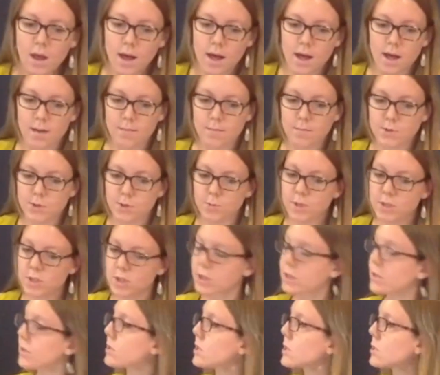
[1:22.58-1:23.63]
Um, so we
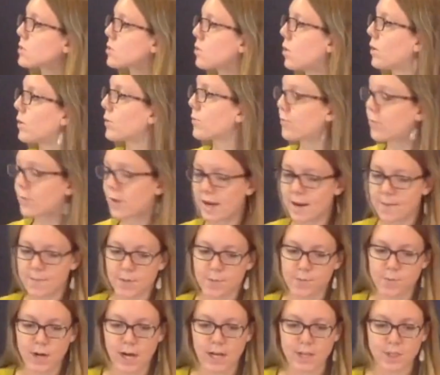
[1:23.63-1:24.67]
should use this goal to
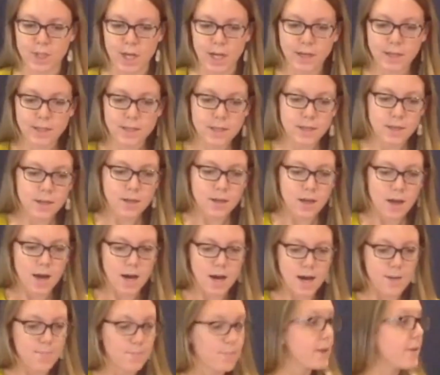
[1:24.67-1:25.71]
frame the project
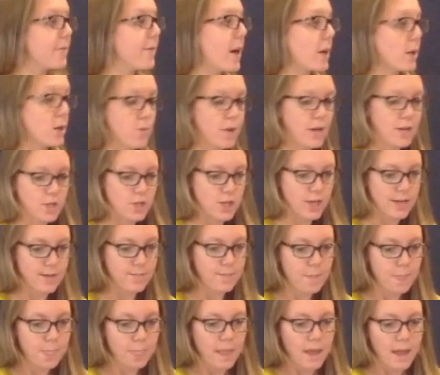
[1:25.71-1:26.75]
um,
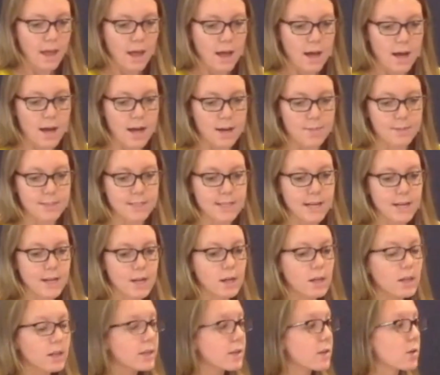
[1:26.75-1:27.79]
evaluation. Um, and
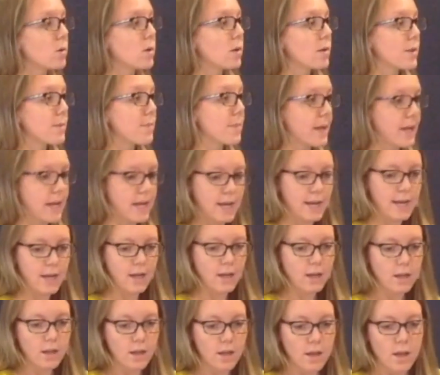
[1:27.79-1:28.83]
setting a clear goal at the
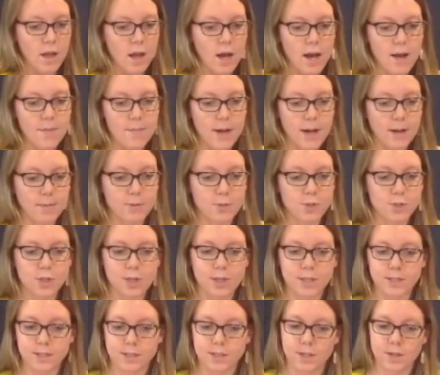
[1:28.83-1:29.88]
beginning um, helps to
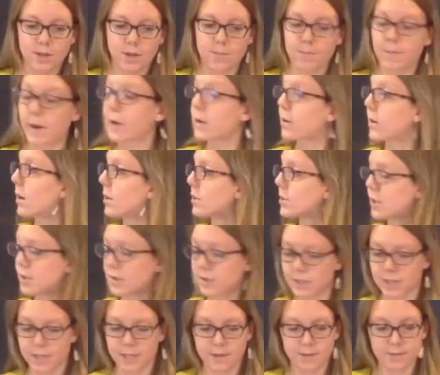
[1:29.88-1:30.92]
consider better
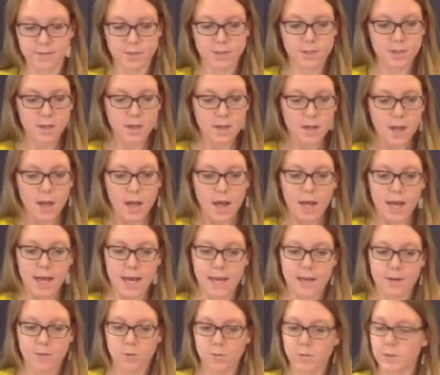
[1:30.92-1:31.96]
alternatives.
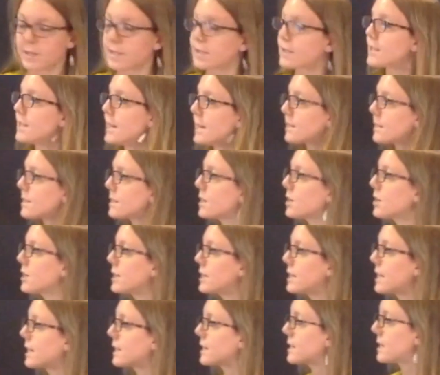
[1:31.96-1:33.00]
And it will, it's necessary
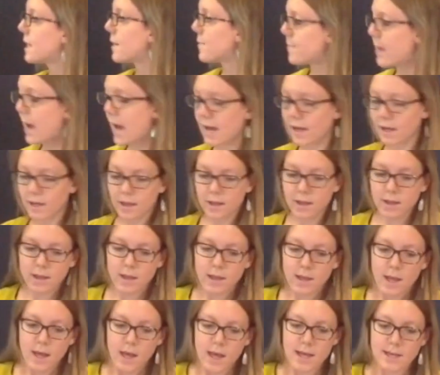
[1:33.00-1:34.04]
to take a step back
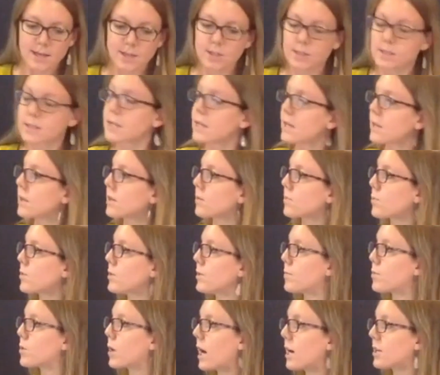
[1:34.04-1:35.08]
and to see the,
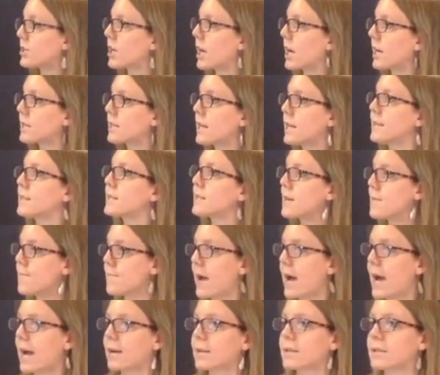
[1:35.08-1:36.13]
the project and its
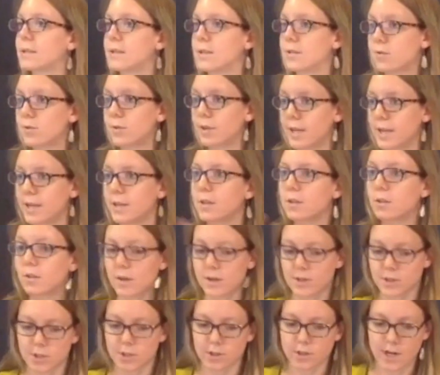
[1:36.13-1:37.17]
impacts in, in the
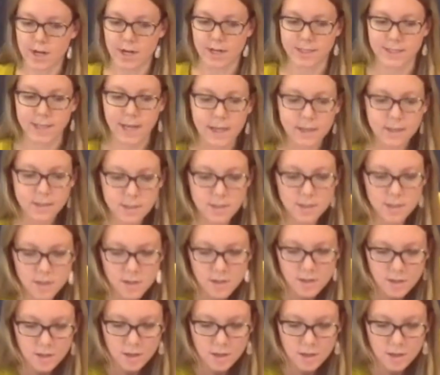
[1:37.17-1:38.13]
larger context.